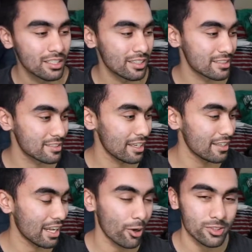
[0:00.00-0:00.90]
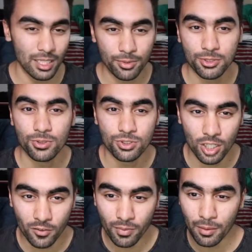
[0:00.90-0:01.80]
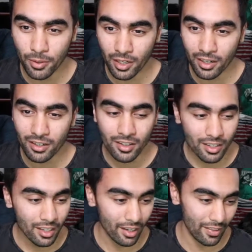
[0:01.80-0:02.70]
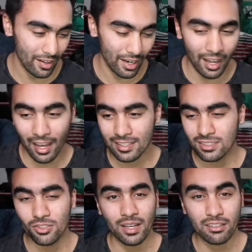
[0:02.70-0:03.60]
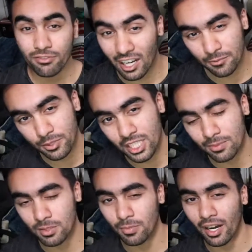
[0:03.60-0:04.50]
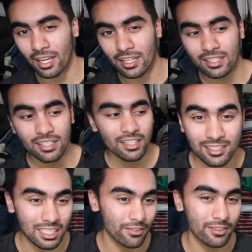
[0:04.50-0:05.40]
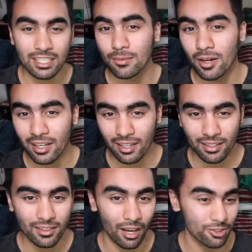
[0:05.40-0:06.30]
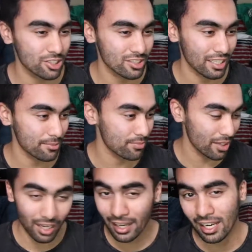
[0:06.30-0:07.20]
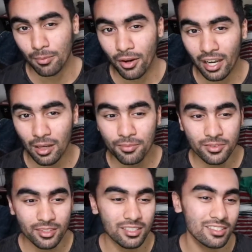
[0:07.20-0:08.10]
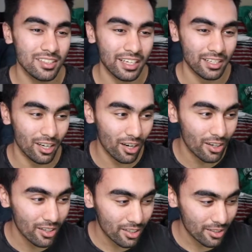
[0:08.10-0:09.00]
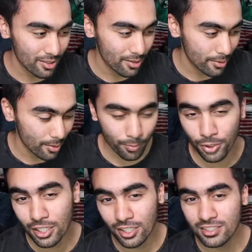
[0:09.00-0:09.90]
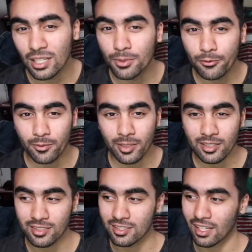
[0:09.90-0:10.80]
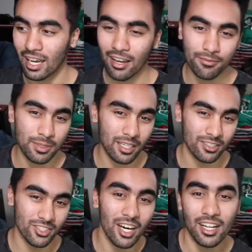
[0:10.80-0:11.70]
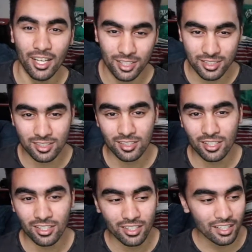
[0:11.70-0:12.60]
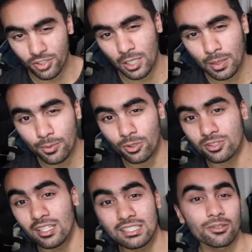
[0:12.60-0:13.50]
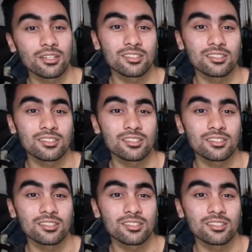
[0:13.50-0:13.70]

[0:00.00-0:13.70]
that said that I was able to reserve my pair and that I had till like 5 p.m. to buy it. I didn't even think about it. I was just like, I gotta buy them. This is like pretty good W for me since I have taken a lot of L's this year. A lot of people were saying they were gonna